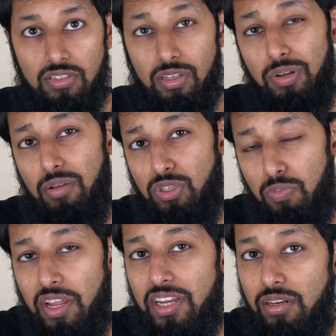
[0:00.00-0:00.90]
Sometimes you
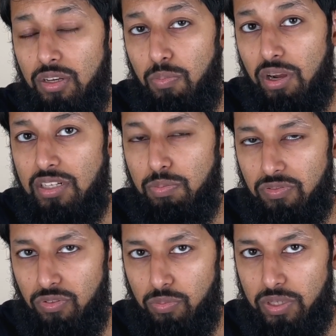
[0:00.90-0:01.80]
might need multiple
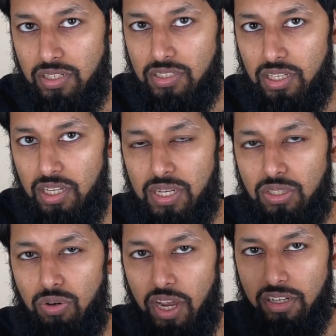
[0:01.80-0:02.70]
formulas, but you
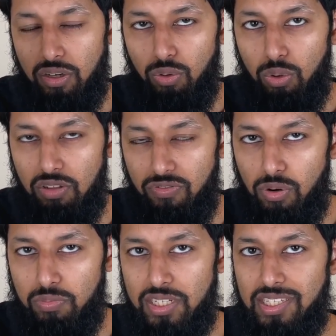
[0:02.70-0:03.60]
write down all the
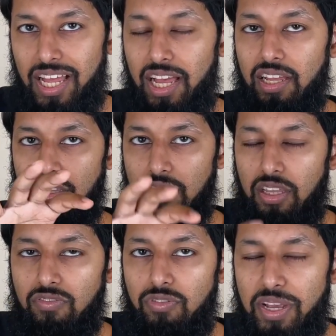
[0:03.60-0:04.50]
formulas that the
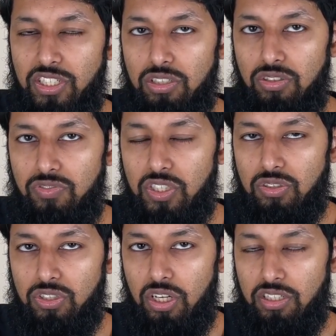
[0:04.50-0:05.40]
information you've
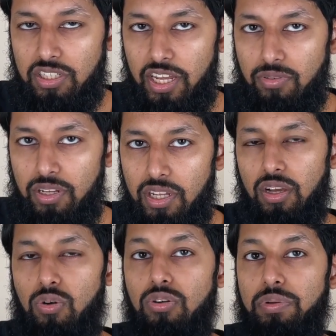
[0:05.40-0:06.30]
just jotted down
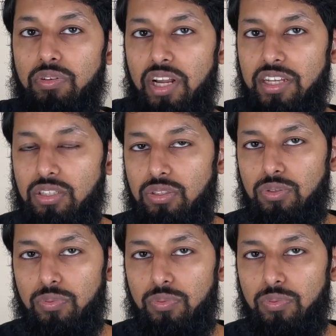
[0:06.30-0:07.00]
could be related to.